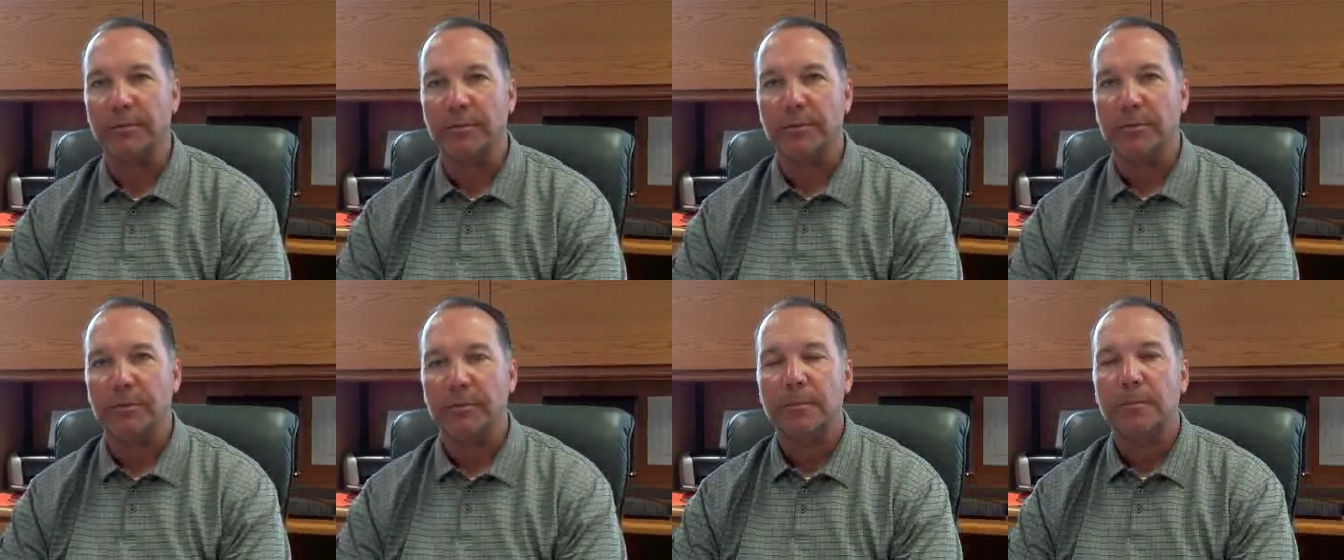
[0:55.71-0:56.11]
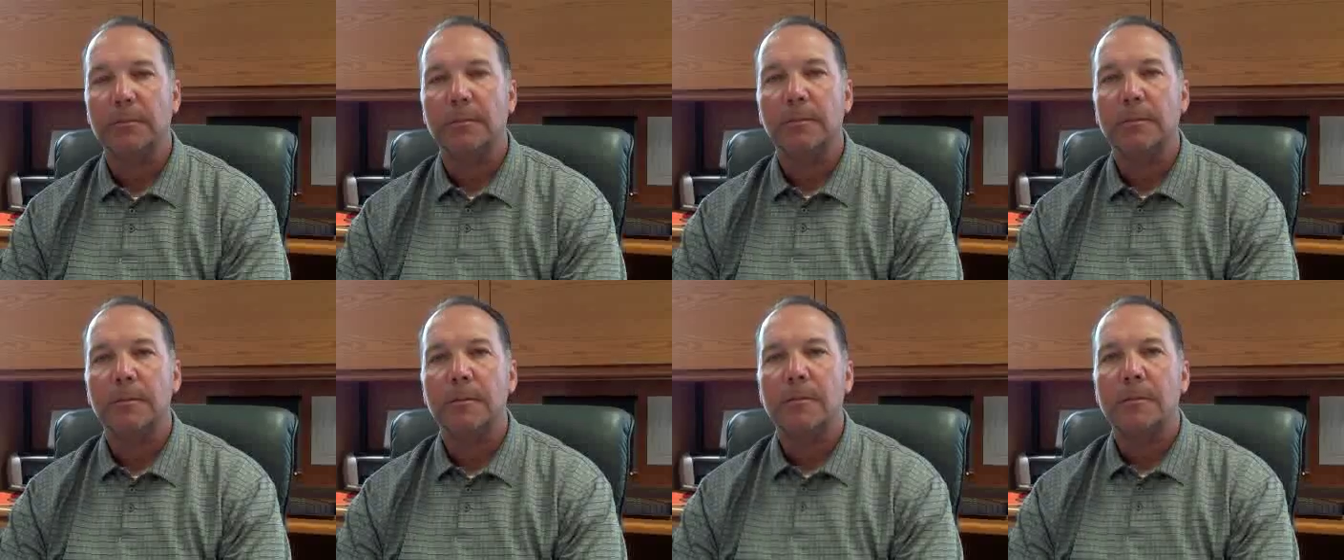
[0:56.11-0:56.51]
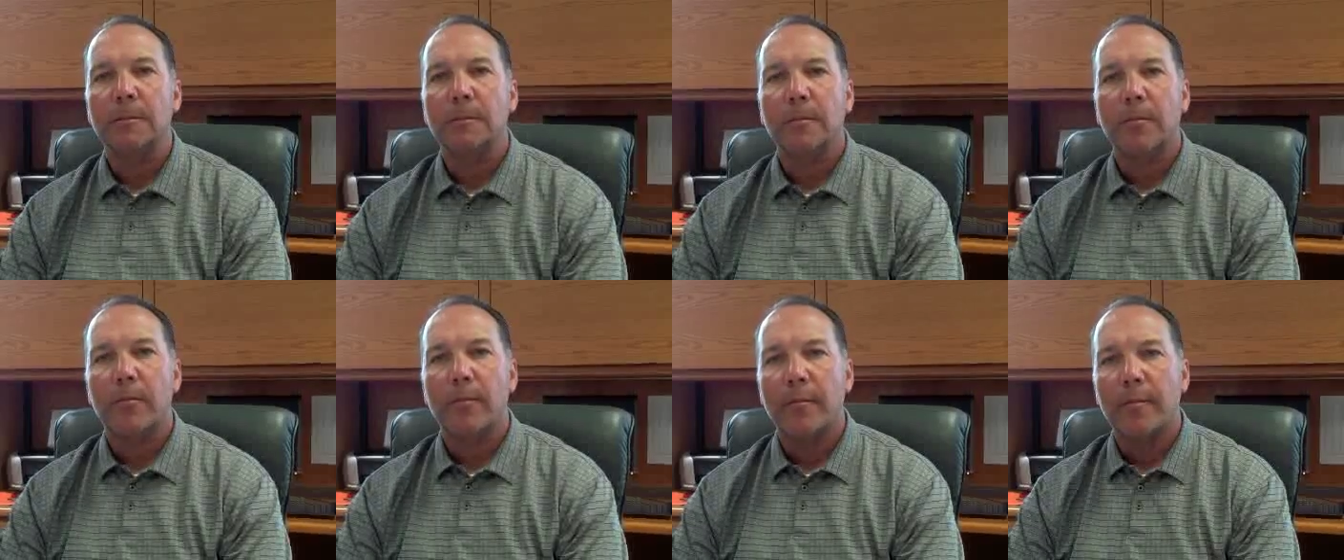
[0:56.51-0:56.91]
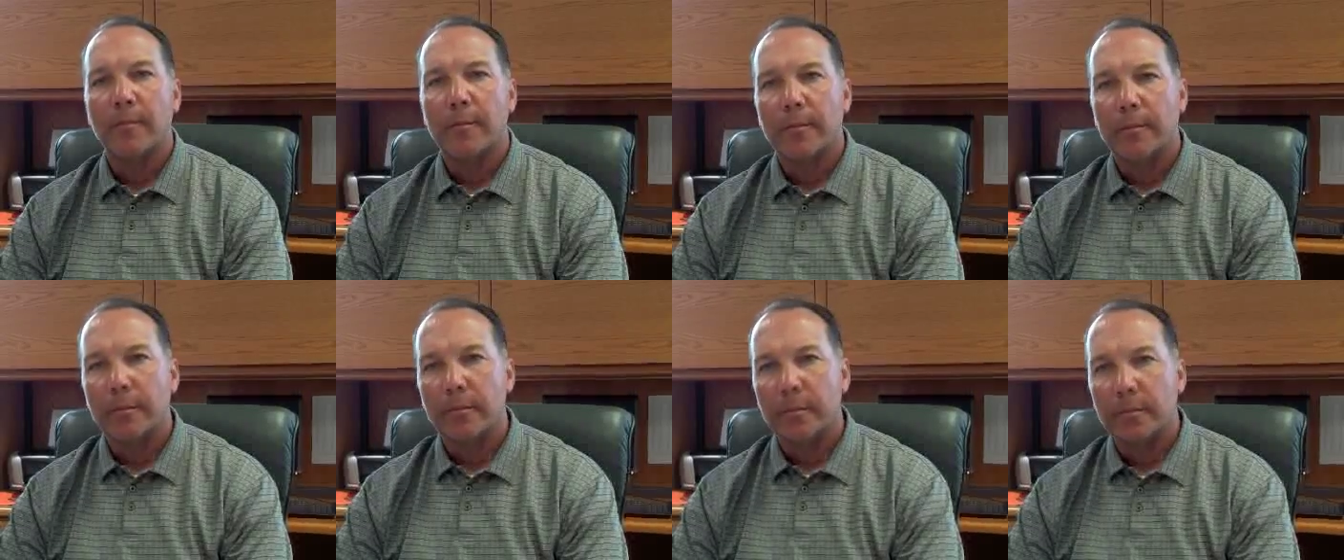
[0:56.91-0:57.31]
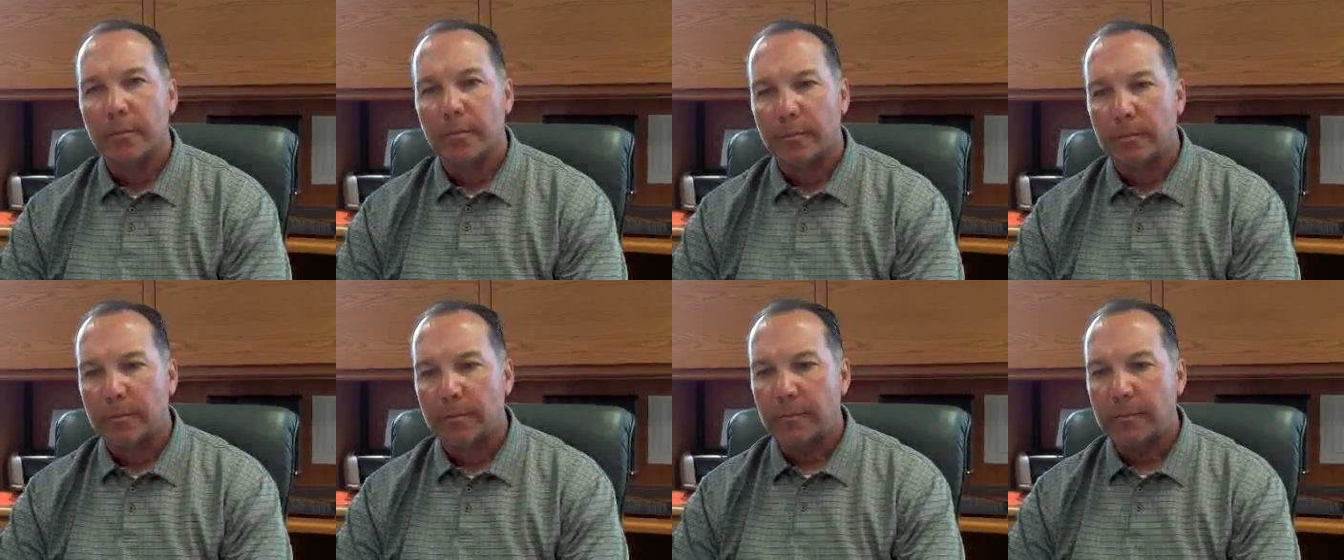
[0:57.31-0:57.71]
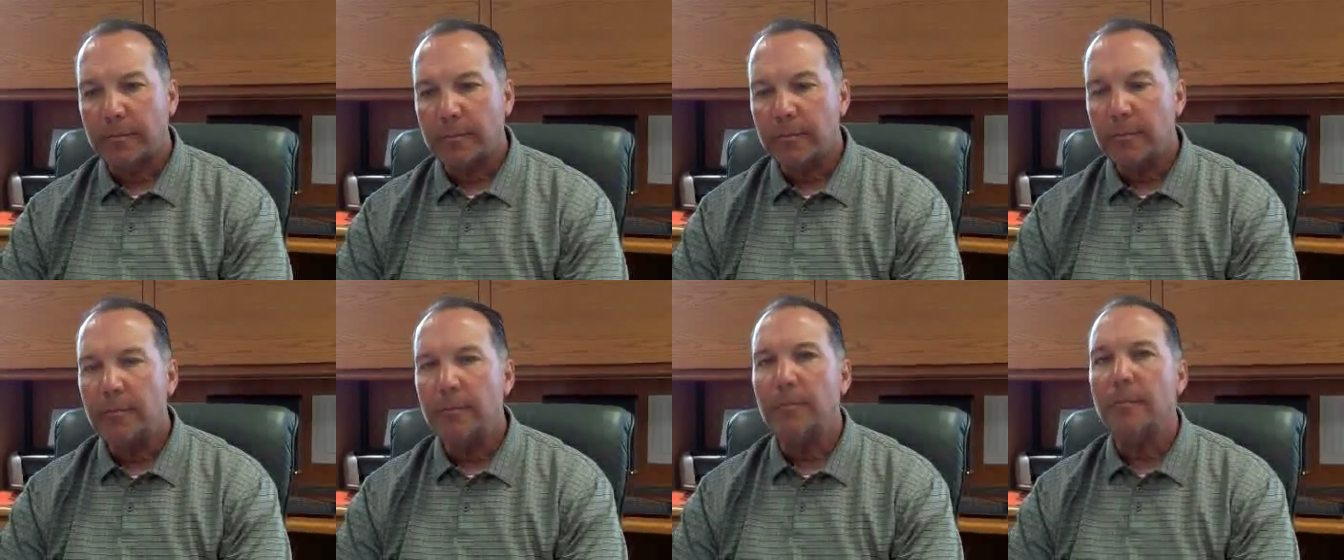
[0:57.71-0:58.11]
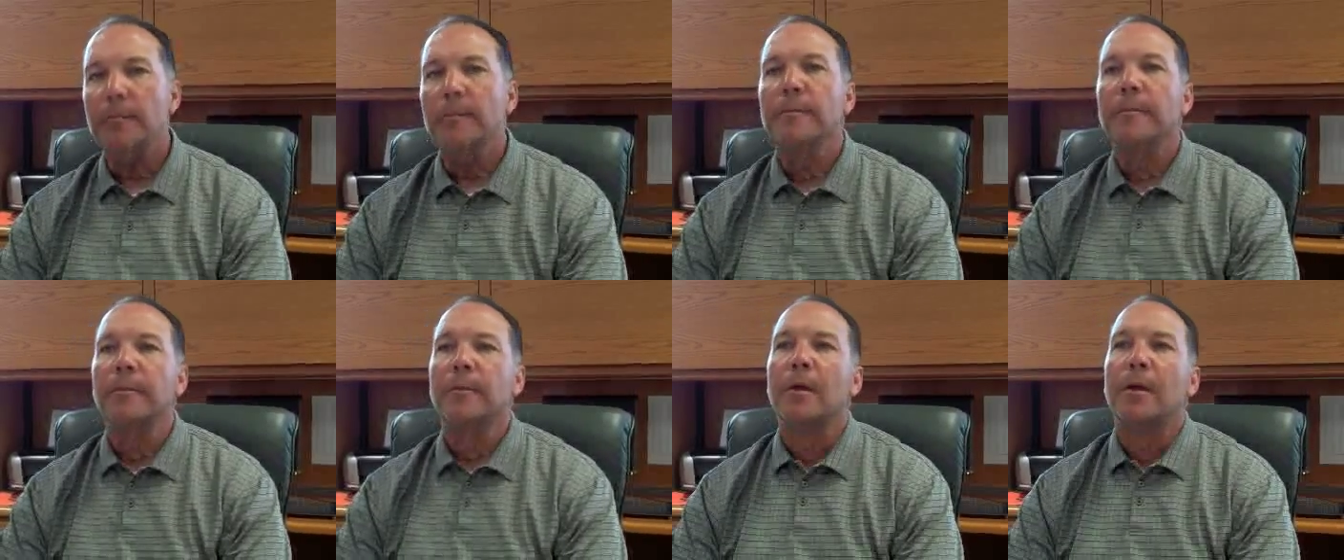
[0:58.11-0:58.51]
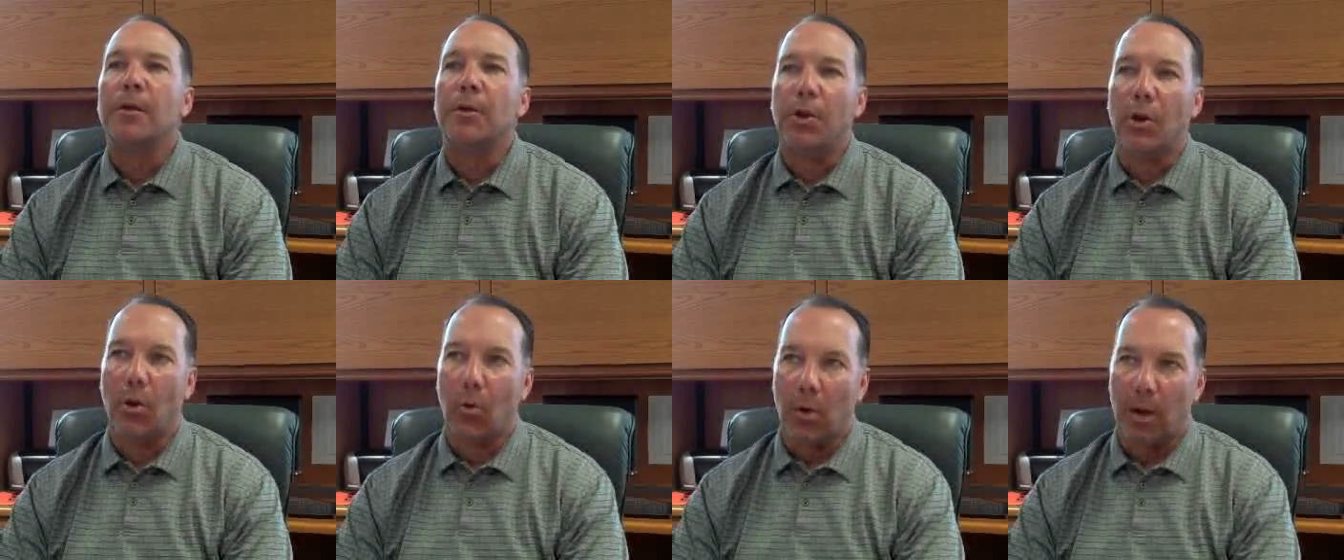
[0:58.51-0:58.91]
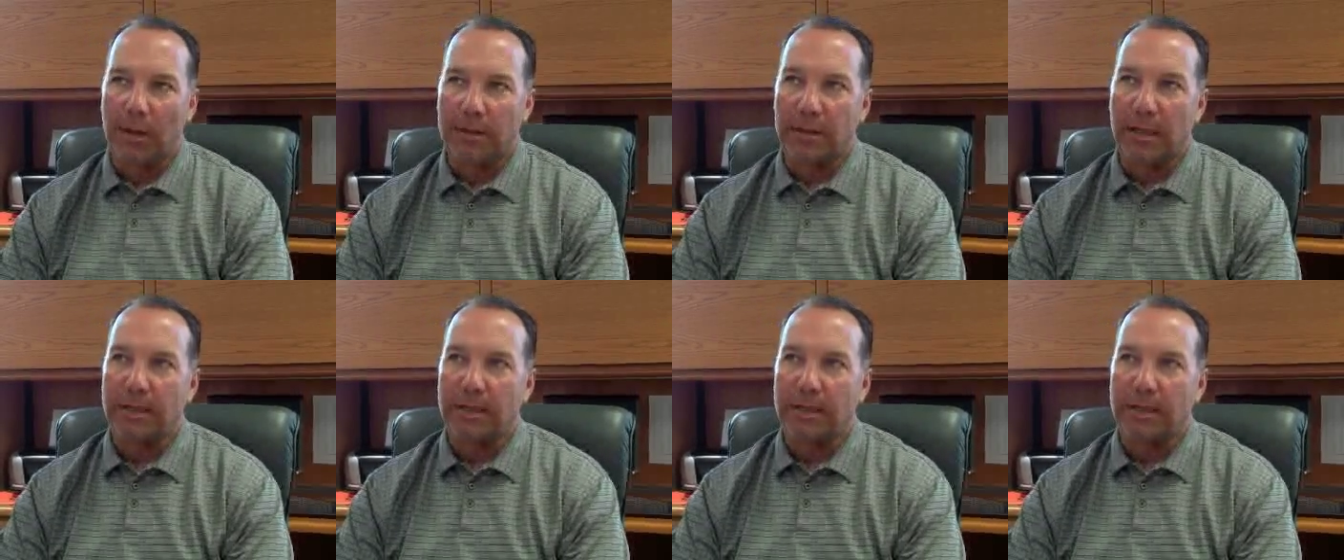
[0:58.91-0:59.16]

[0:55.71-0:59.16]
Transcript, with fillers: And now a seventeen and one record at home as well. You know what?